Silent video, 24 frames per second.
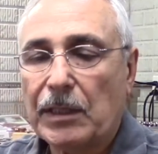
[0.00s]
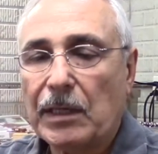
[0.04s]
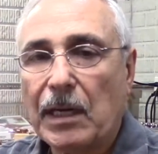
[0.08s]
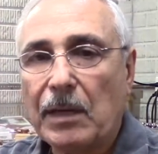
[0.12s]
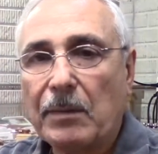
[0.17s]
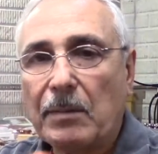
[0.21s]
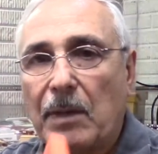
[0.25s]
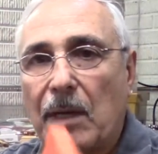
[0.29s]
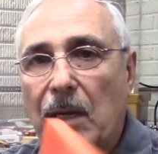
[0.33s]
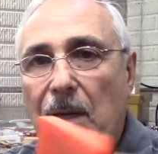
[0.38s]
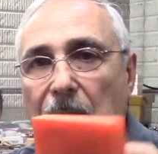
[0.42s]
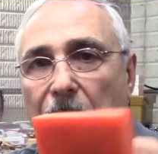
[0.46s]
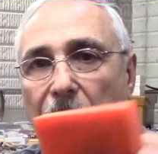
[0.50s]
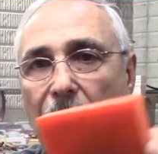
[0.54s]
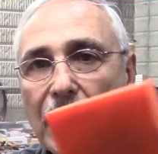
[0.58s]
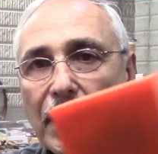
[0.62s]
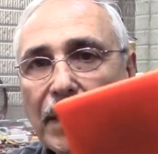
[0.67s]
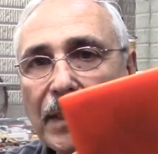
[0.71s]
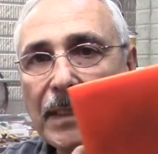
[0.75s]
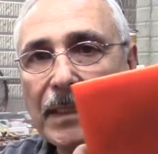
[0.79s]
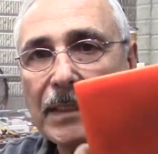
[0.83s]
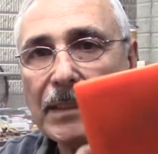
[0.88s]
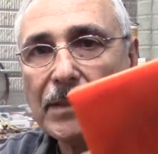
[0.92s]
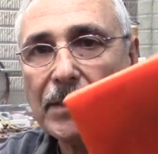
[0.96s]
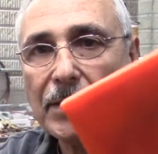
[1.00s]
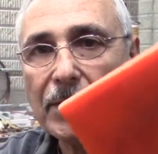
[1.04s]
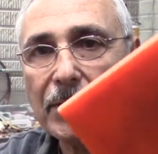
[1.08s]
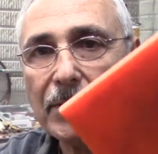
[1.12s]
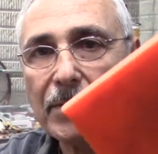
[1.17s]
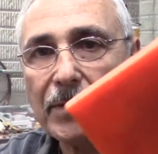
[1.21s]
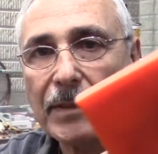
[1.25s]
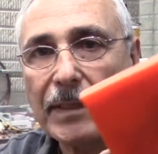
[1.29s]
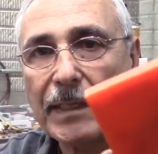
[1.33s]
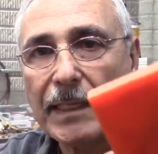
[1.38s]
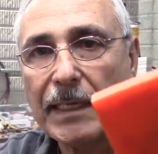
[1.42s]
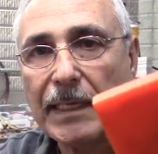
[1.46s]
I bought these
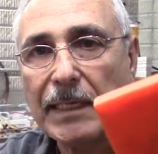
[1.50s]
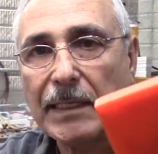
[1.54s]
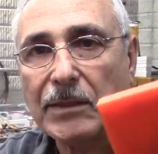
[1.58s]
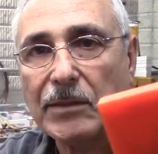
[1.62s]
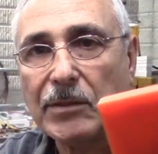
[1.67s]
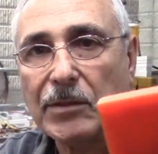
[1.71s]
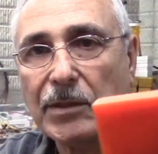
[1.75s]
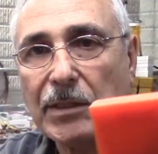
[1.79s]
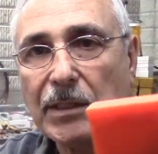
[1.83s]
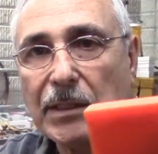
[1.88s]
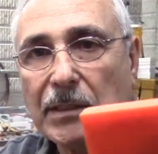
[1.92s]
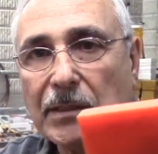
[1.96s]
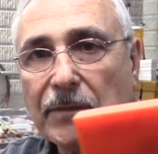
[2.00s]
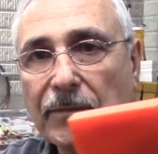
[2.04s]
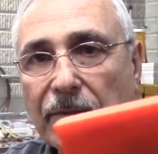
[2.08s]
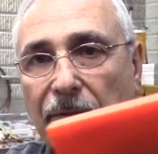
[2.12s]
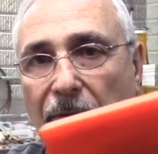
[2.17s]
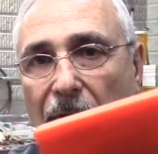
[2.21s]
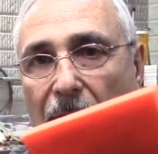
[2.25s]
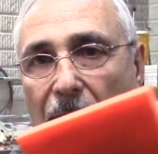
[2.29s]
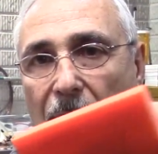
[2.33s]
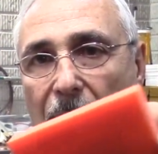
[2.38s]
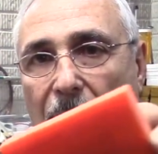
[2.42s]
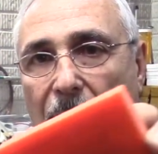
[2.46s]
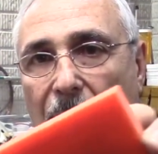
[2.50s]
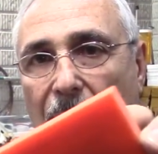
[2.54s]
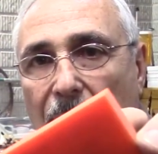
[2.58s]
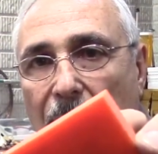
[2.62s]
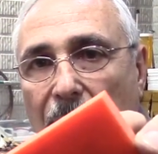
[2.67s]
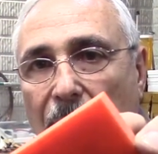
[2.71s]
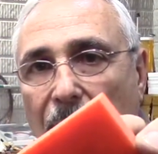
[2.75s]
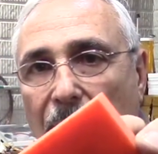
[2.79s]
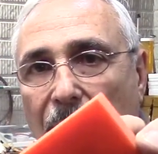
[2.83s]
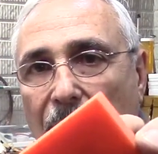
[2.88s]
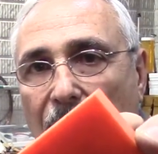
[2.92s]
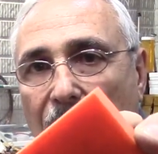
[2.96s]
urethane sheets from
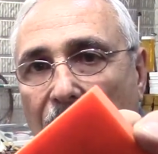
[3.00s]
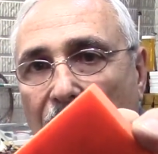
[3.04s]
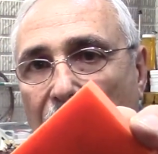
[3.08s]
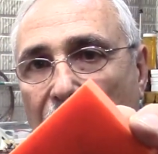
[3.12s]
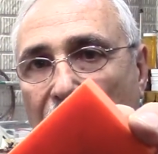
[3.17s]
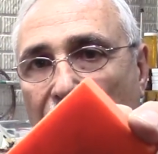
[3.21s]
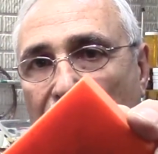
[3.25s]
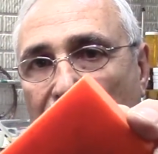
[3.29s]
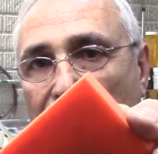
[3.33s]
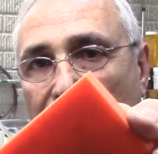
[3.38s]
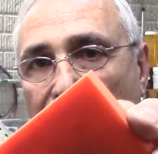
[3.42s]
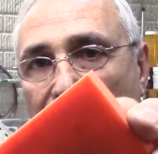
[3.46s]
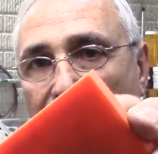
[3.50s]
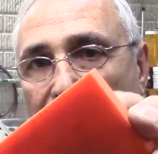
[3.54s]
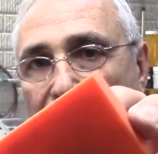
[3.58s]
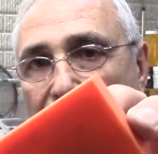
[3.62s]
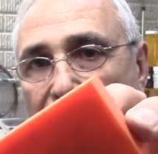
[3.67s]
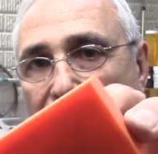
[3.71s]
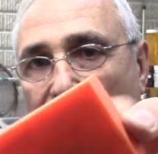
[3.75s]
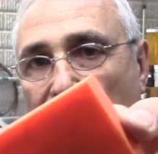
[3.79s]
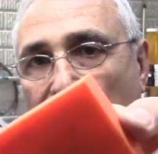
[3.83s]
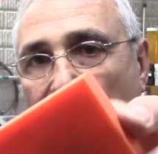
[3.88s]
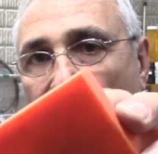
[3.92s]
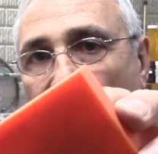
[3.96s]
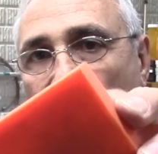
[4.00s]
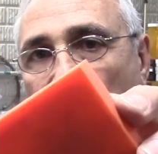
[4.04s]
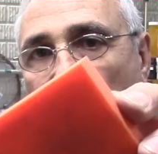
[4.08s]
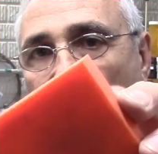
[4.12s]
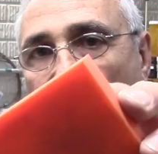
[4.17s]
Rio Grande.